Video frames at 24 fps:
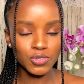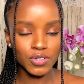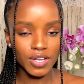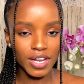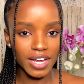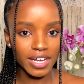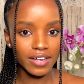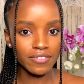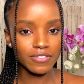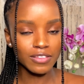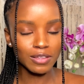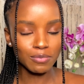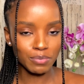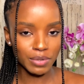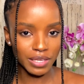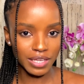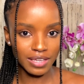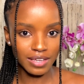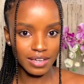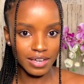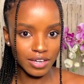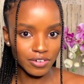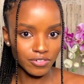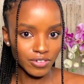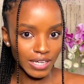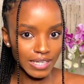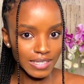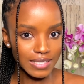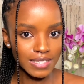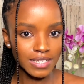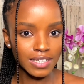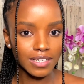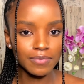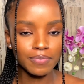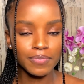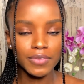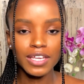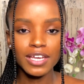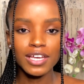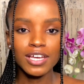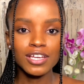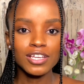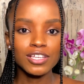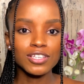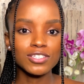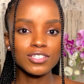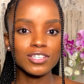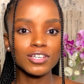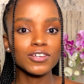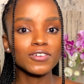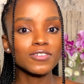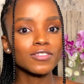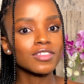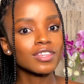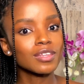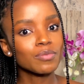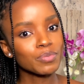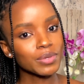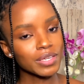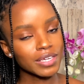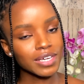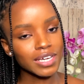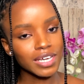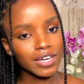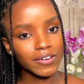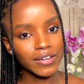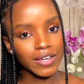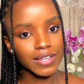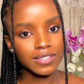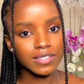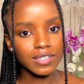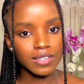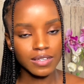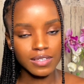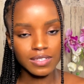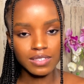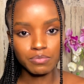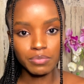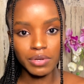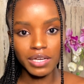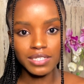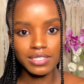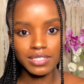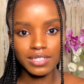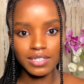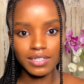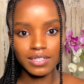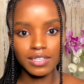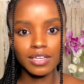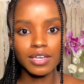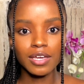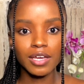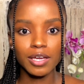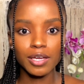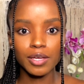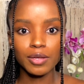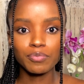have the PA rating. So the PA rating is basically a